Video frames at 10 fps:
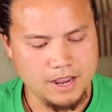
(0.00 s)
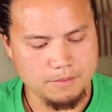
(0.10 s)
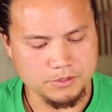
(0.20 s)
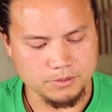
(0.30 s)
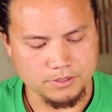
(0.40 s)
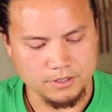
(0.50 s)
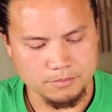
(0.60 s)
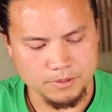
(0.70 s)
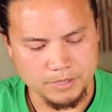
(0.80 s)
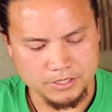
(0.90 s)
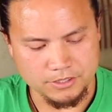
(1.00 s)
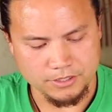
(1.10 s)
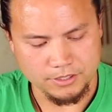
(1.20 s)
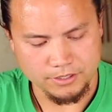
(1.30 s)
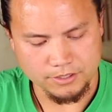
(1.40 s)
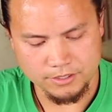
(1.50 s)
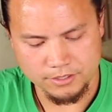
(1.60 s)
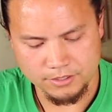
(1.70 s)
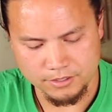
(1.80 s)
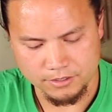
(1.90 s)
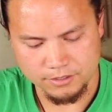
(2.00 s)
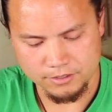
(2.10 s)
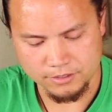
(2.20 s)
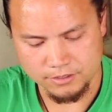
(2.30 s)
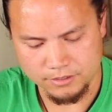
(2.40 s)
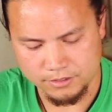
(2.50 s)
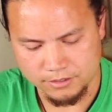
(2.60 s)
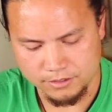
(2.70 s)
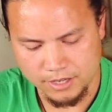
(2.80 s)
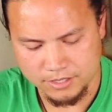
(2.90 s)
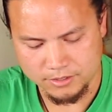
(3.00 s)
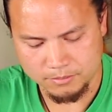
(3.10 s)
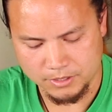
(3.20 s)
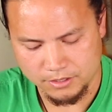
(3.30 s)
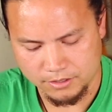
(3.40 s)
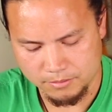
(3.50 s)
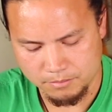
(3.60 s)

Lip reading: happens with her, I'm gonna make sure you got something to